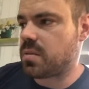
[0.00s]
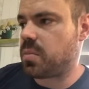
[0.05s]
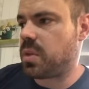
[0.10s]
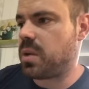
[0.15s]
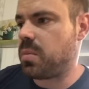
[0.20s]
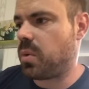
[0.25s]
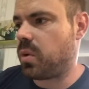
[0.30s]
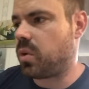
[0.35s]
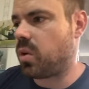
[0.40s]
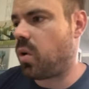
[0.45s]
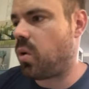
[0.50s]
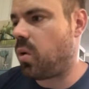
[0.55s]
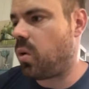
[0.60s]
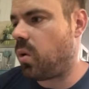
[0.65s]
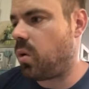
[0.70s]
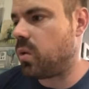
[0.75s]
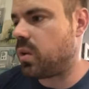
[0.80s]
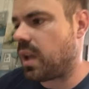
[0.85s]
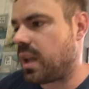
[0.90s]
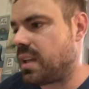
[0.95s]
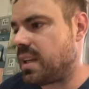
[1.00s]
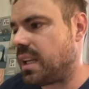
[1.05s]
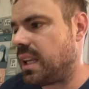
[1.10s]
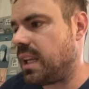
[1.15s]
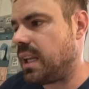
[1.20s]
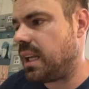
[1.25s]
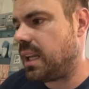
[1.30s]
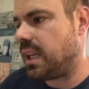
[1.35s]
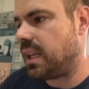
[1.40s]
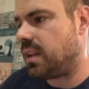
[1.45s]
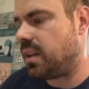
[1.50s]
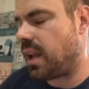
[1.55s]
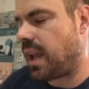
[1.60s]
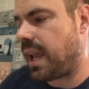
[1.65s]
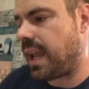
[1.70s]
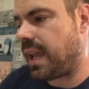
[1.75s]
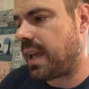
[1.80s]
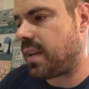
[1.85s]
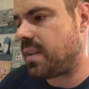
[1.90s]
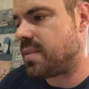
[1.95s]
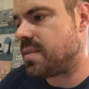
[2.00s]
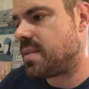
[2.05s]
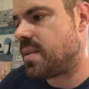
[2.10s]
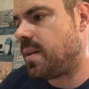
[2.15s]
people to hold and to get in, and